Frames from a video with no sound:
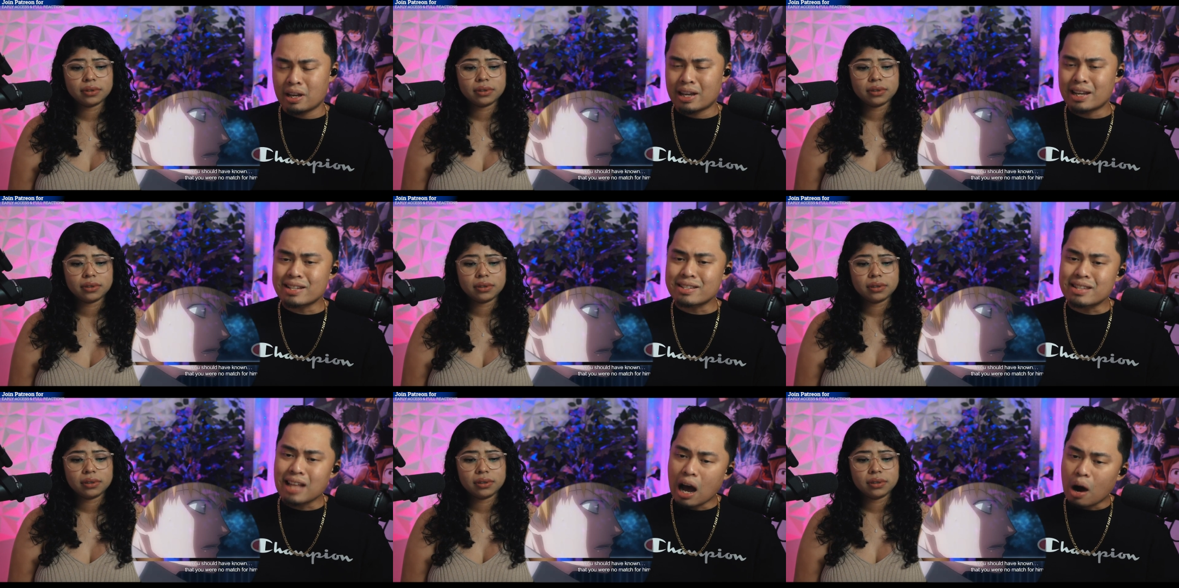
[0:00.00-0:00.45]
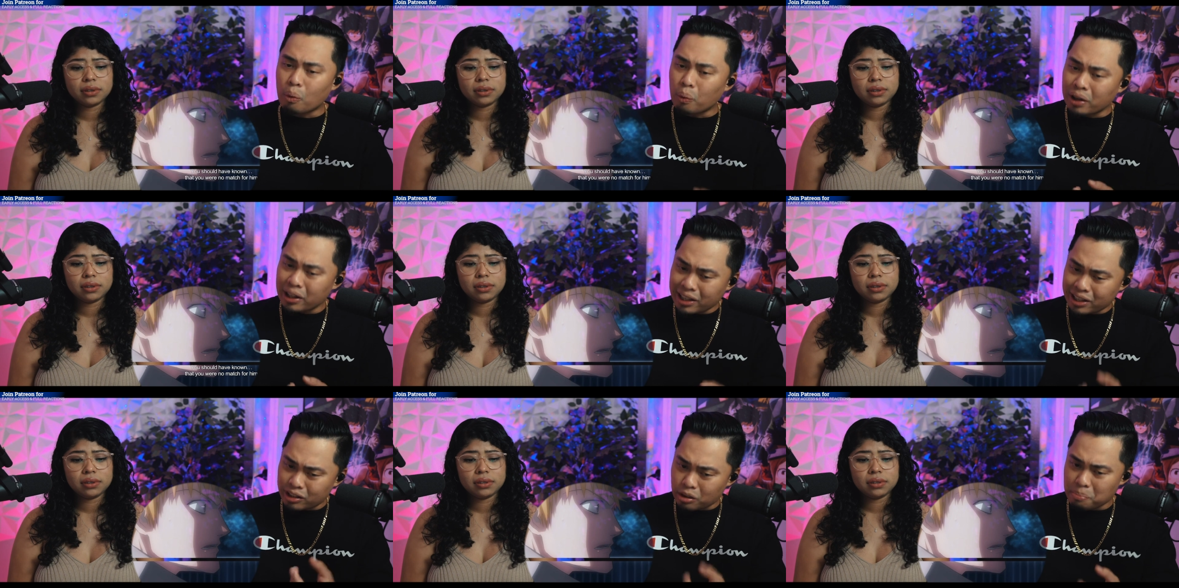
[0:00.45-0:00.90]
Speaker 1: He's not
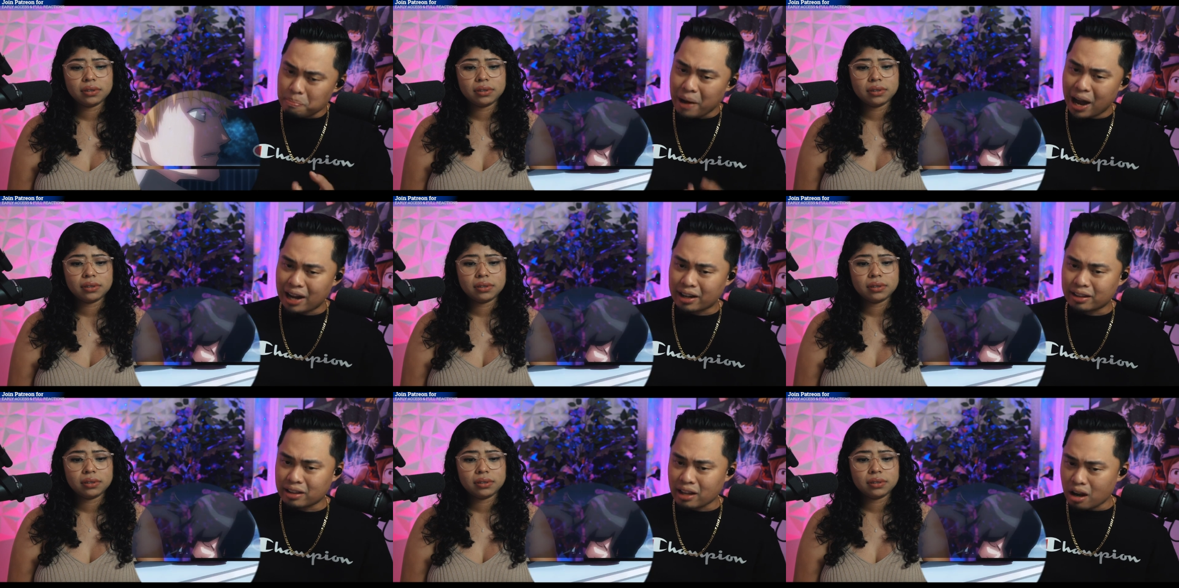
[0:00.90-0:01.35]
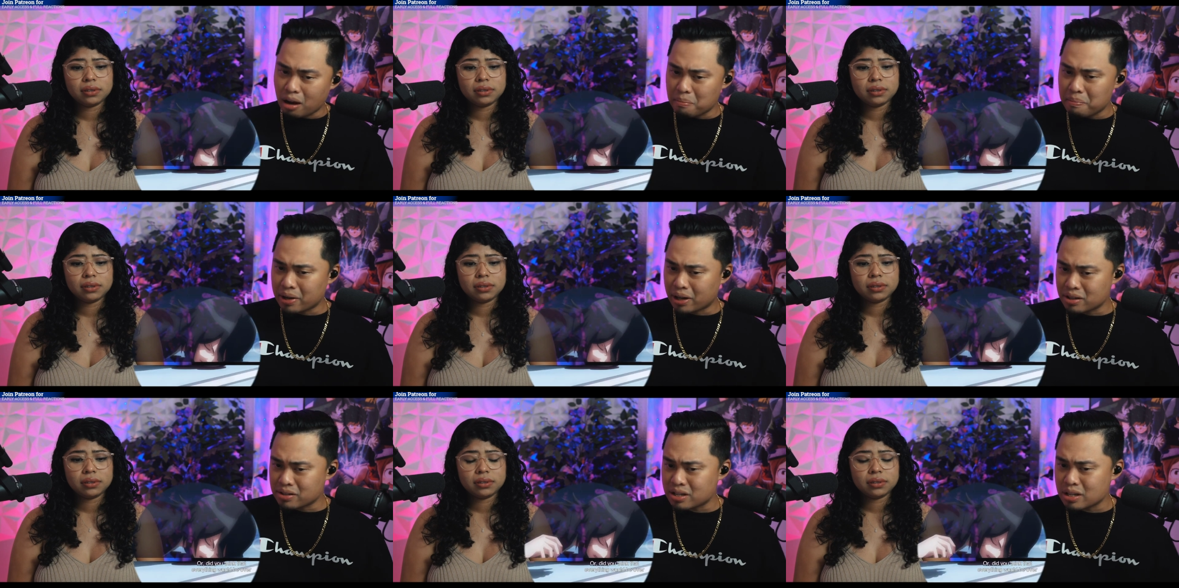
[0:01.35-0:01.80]
willing to back down
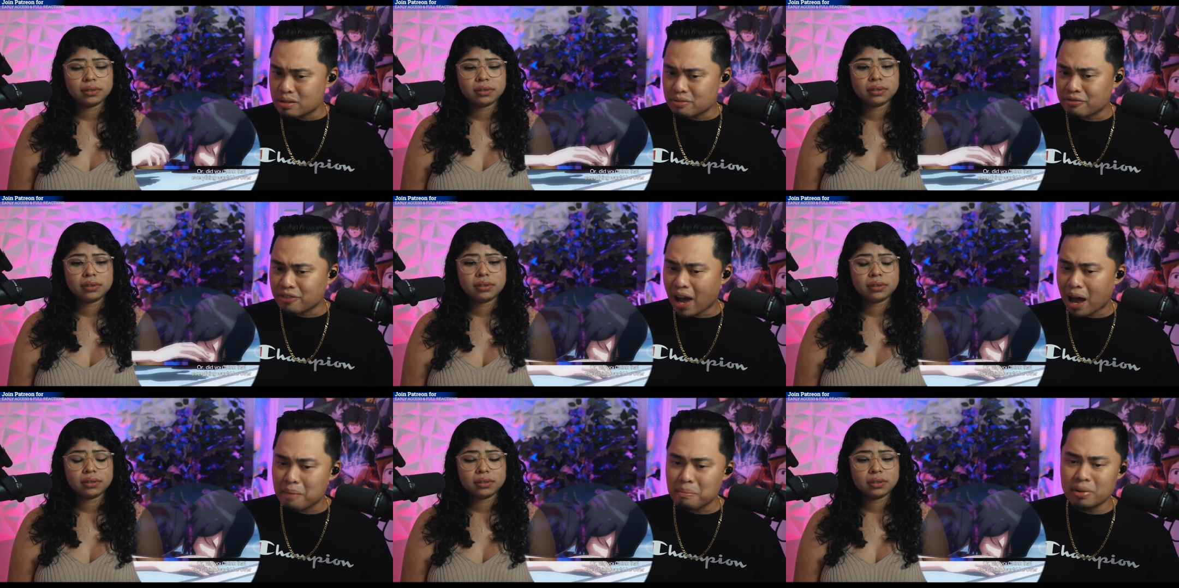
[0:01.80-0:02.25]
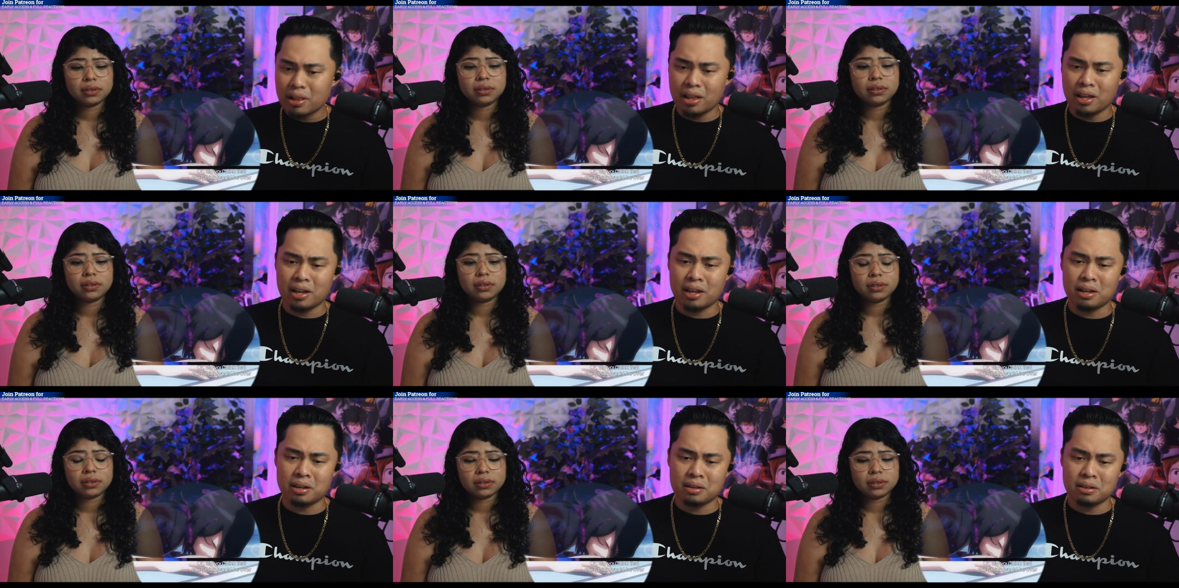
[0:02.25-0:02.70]
because his
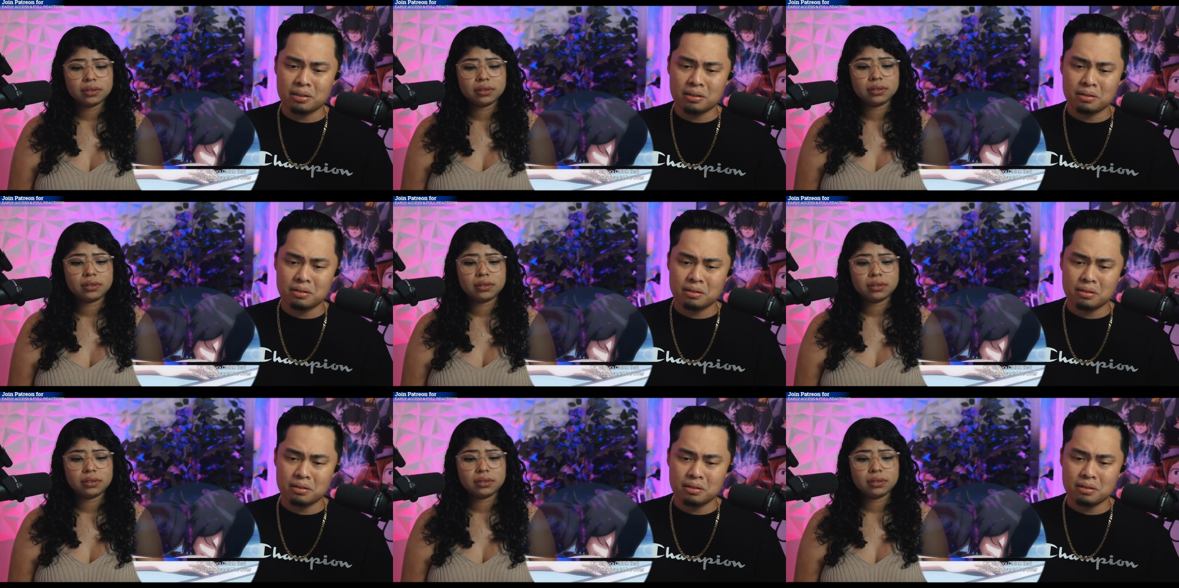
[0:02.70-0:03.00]
family.